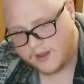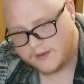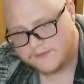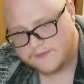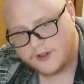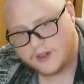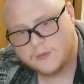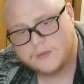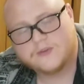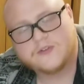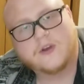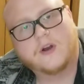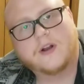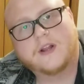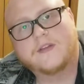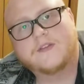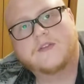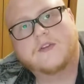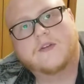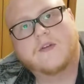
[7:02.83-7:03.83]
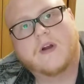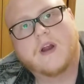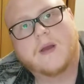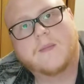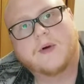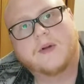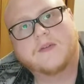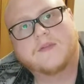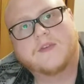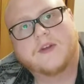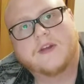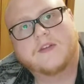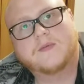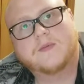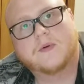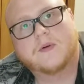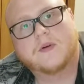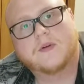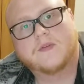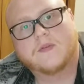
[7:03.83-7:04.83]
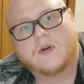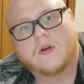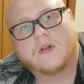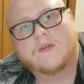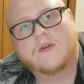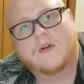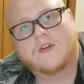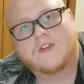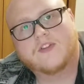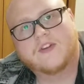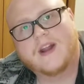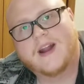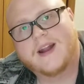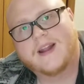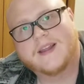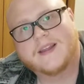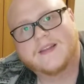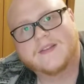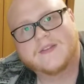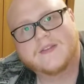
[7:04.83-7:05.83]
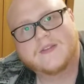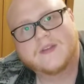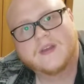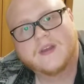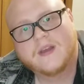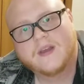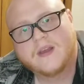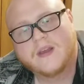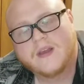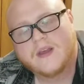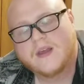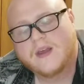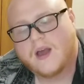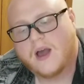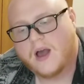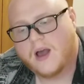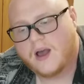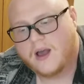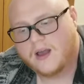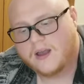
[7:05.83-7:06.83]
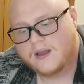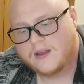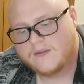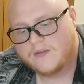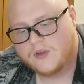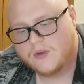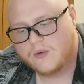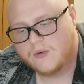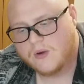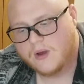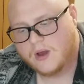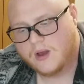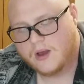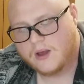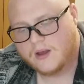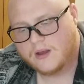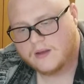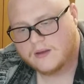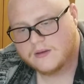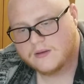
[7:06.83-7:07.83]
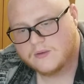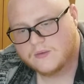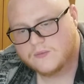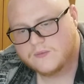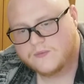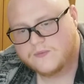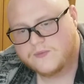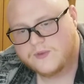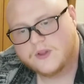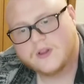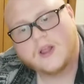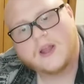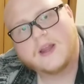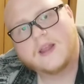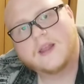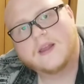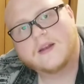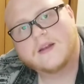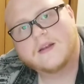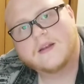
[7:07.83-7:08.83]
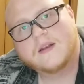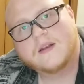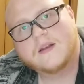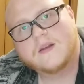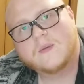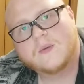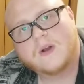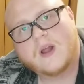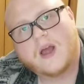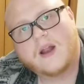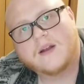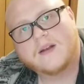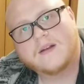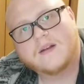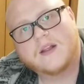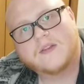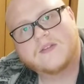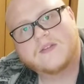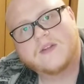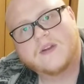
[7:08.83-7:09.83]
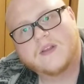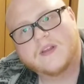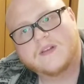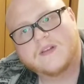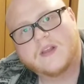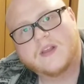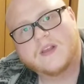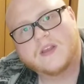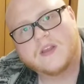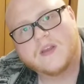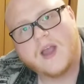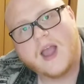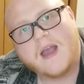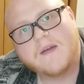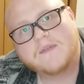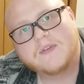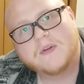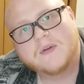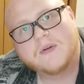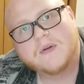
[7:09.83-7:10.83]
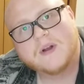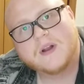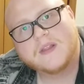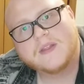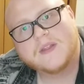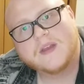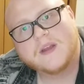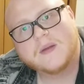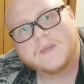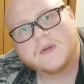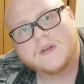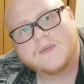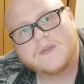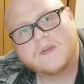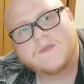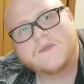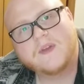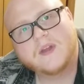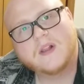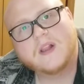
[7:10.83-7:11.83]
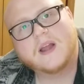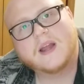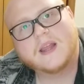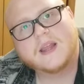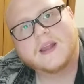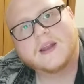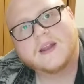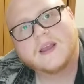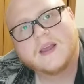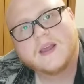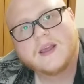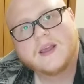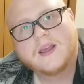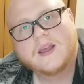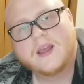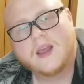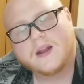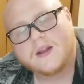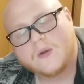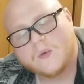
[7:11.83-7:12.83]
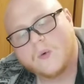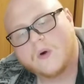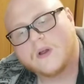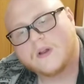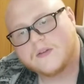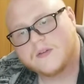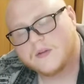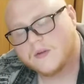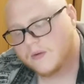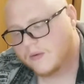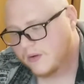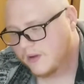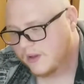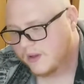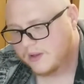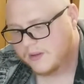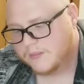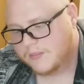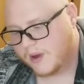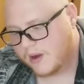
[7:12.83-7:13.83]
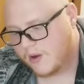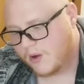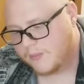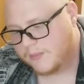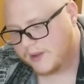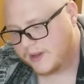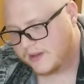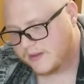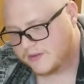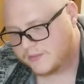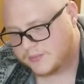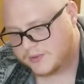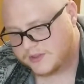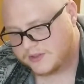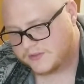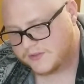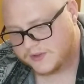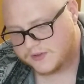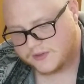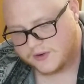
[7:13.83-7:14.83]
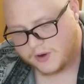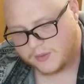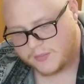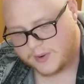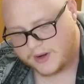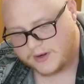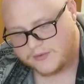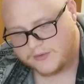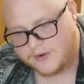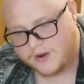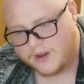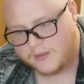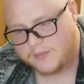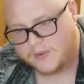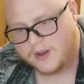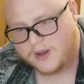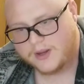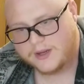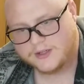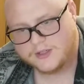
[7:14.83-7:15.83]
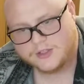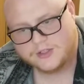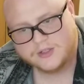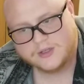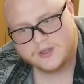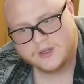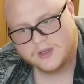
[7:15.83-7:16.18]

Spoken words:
Follow us on Instagram, on Facebook for all of our shenanigans. If you feel like it, we're not necessarily telling you have to or anything, but if you feel like it and you want to, by all means, please visit our Patreon page.